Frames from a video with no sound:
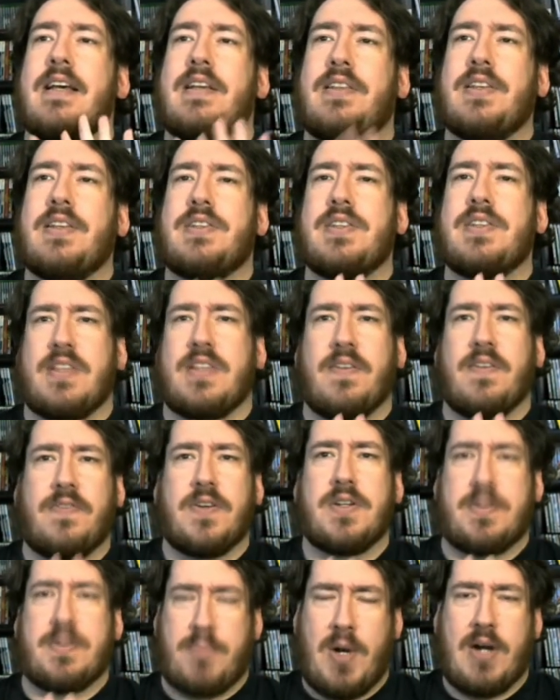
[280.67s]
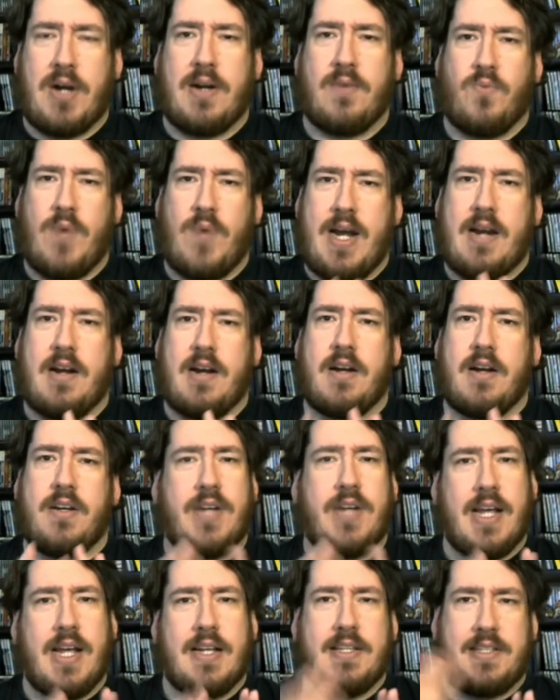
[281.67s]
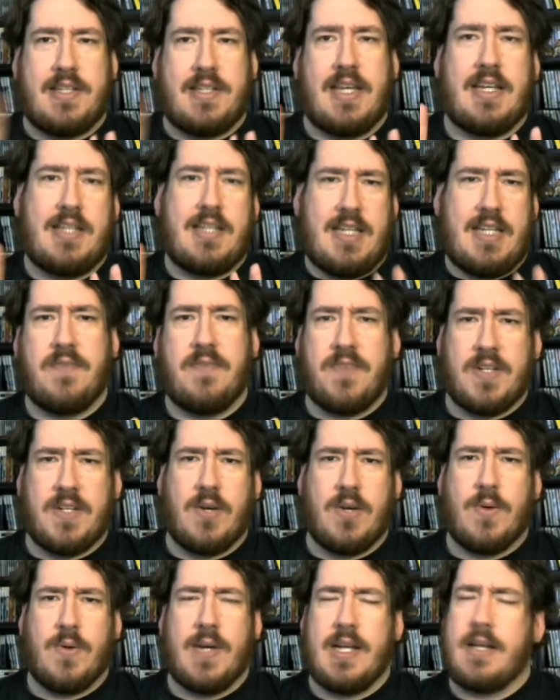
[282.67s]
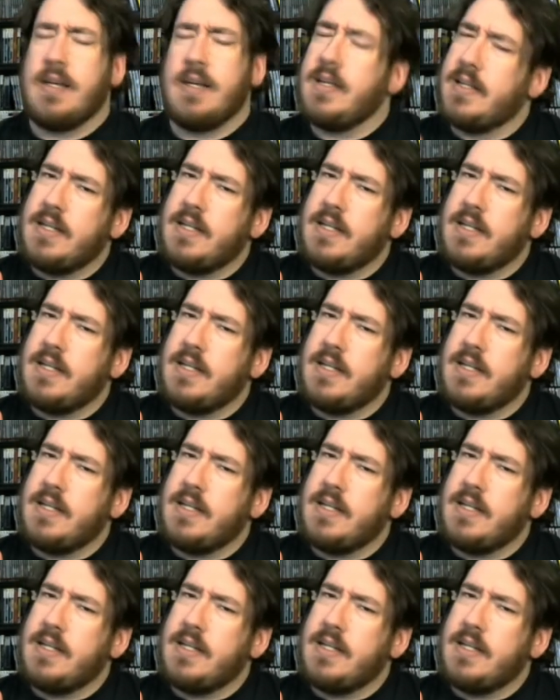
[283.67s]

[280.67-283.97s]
this is the first part where you kind of see Tifa going,